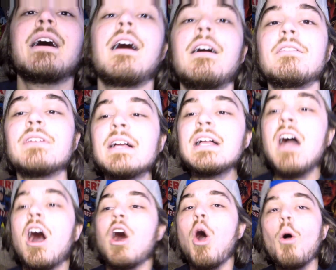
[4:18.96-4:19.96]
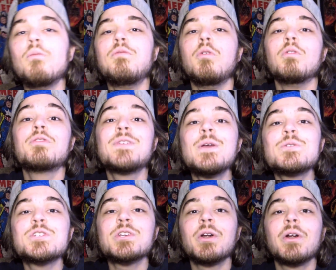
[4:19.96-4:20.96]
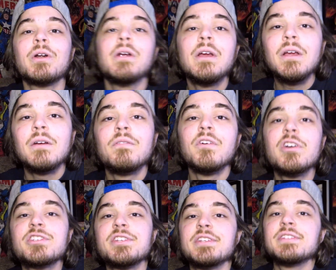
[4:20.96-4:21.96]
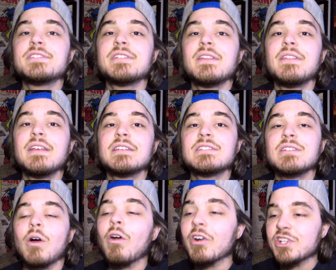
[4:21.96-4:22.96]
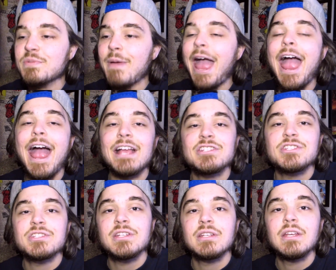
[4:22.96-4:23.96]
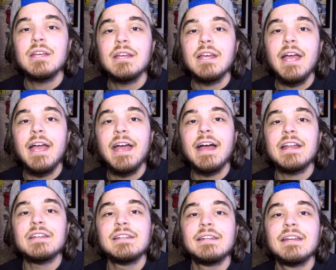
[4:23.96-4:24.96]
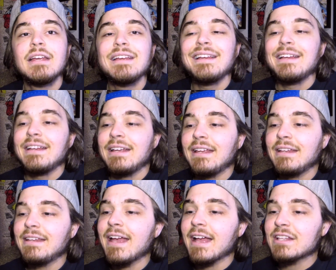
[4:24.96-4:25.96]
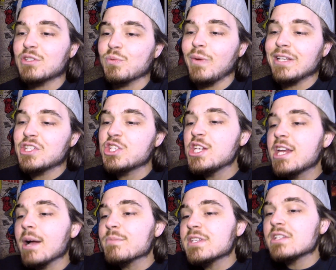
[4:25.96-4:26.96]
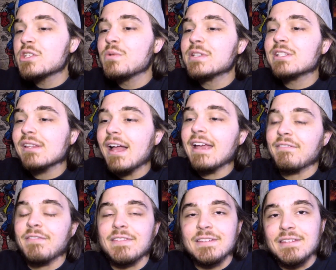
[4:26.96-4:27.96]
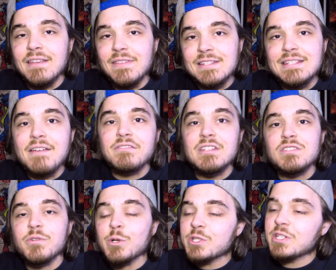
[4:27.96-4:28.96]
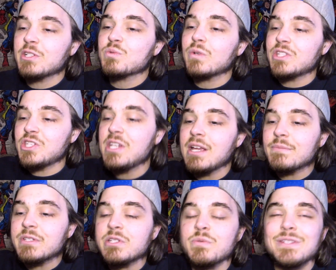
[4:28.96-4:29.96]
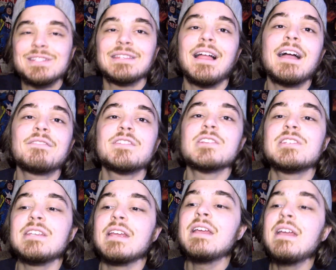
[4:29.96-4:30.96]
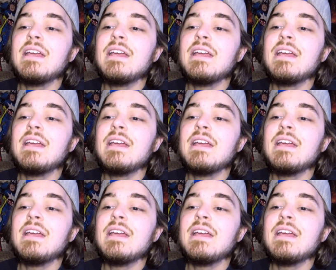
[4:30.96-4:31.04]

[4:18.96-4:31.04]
of a hopeful future versus this harsh past. And yeah, it's when she comes into his life, in the 70s version, is once she comes into his life does he